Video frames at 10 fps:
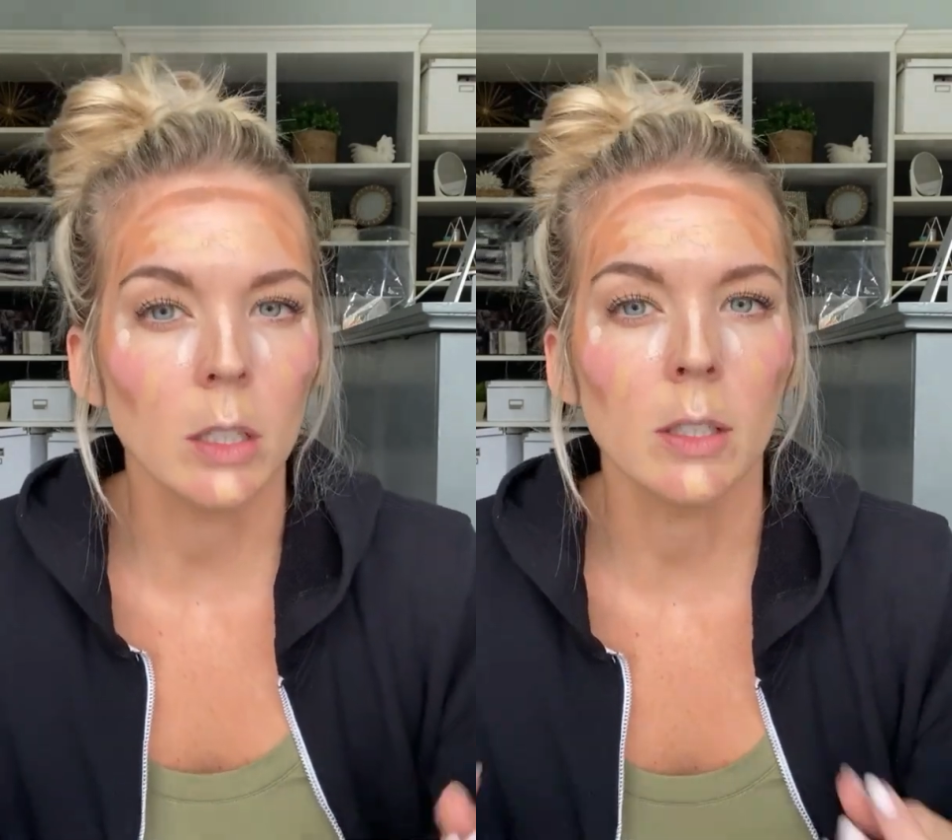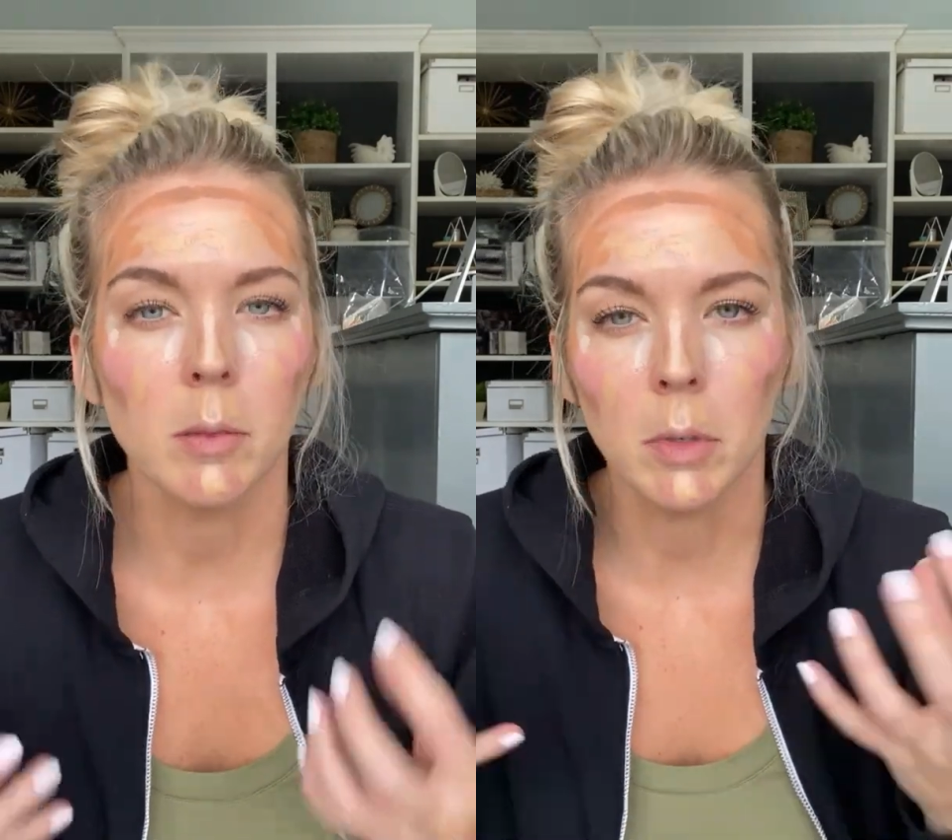
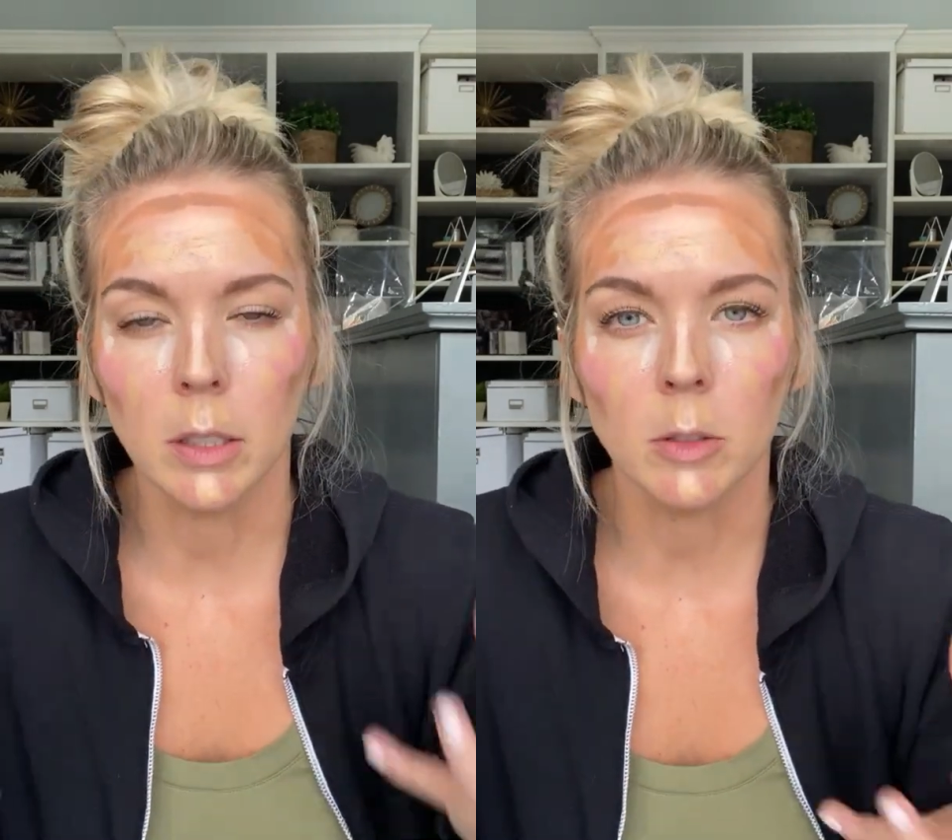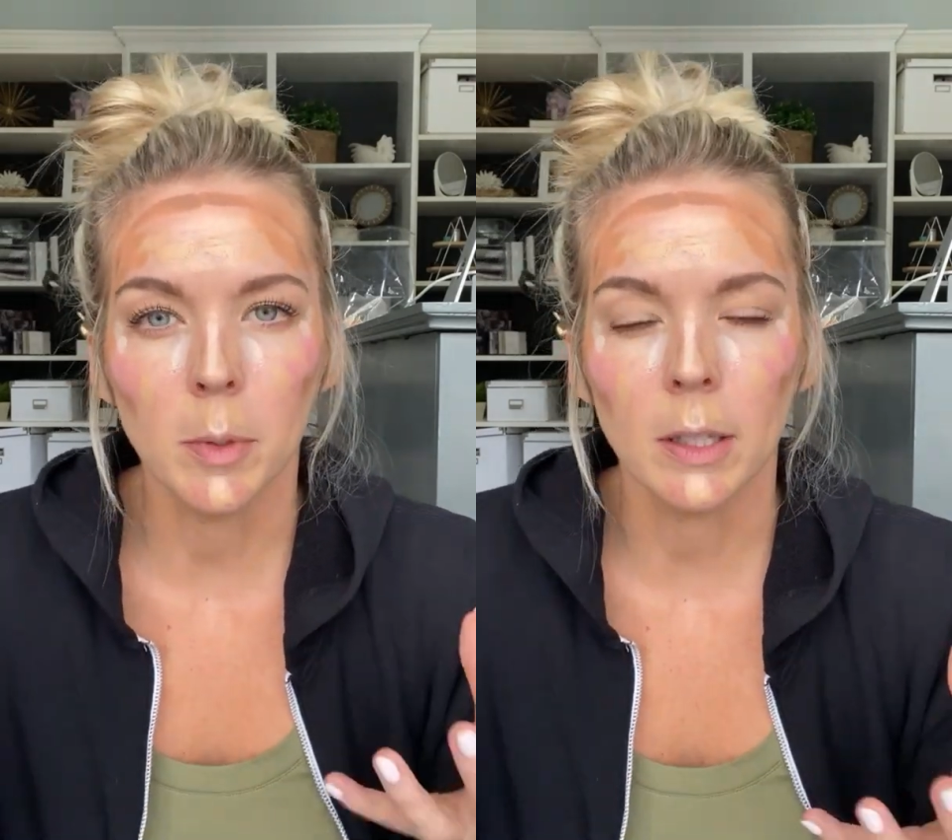something a
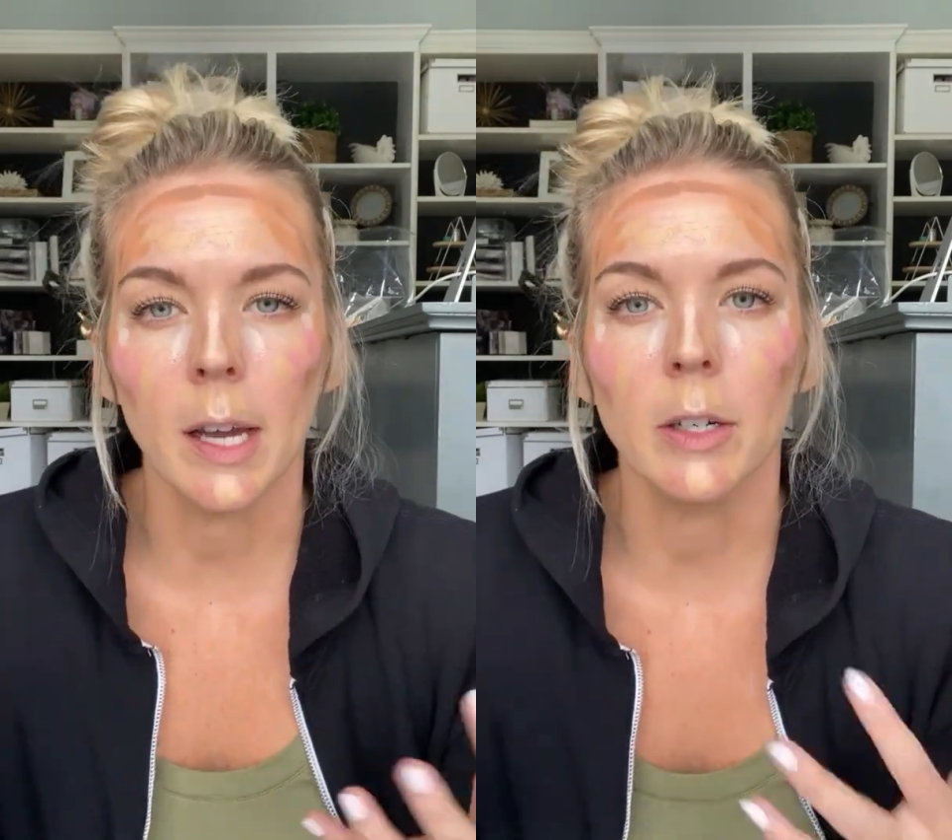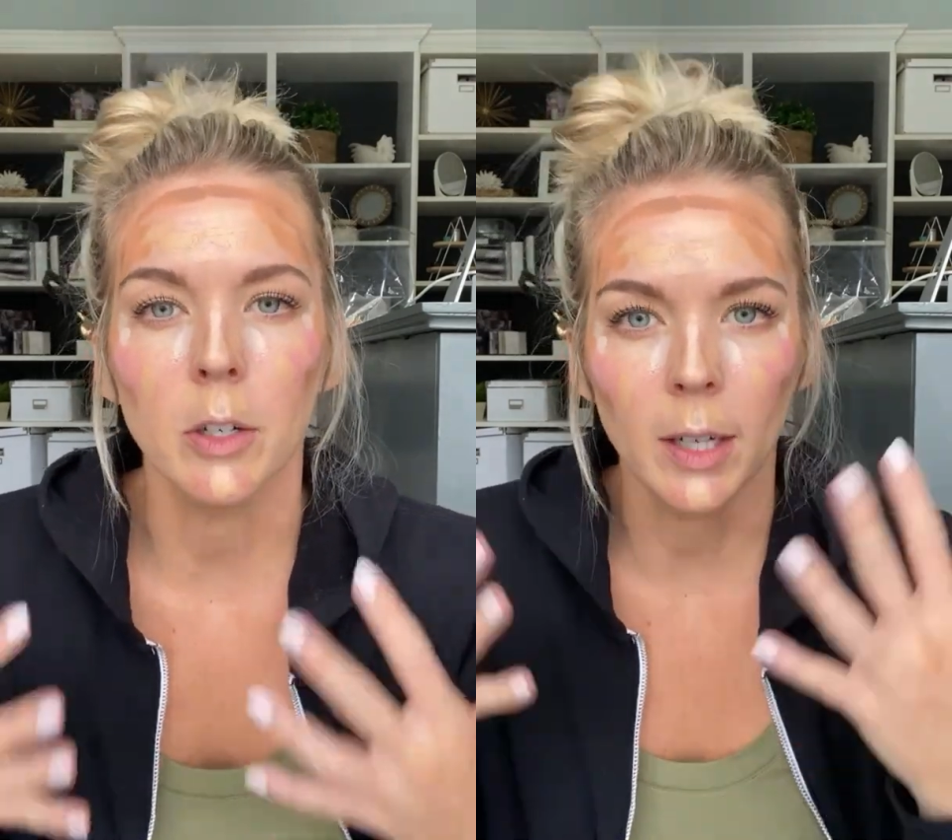little bit
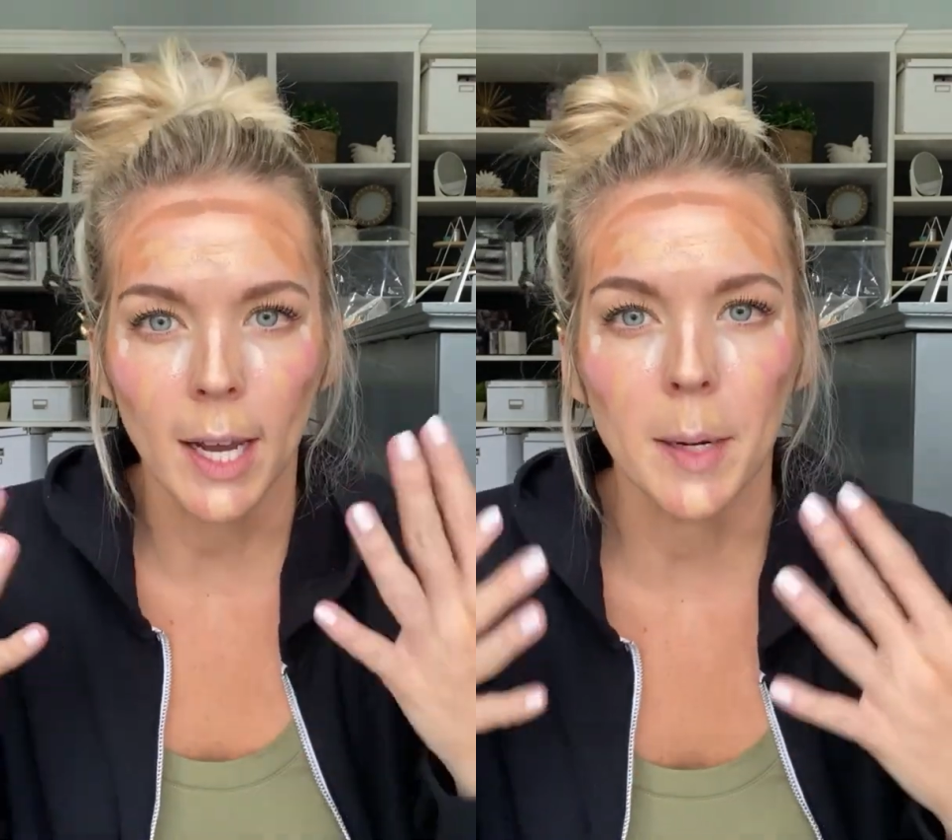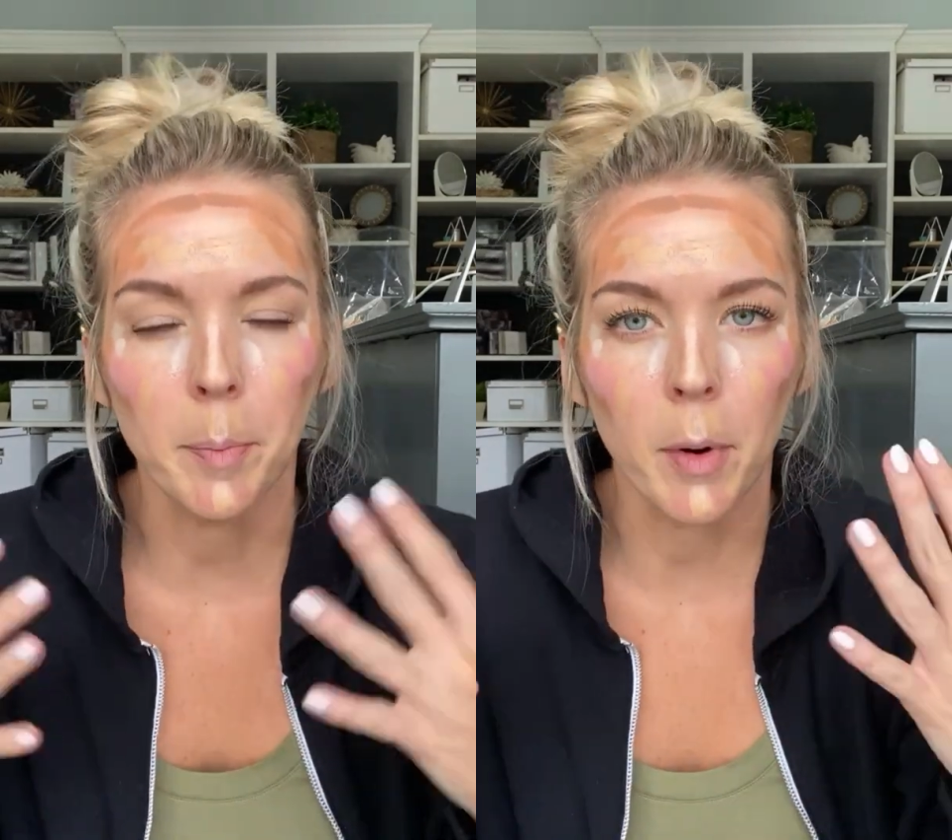lighter to kind
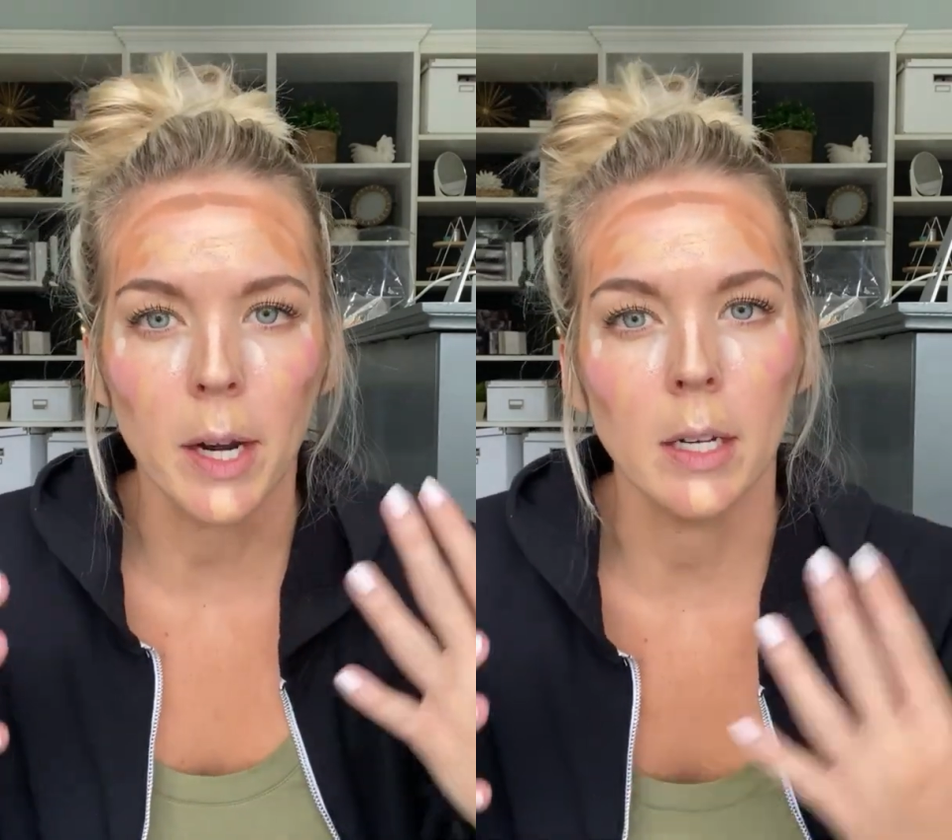of brighten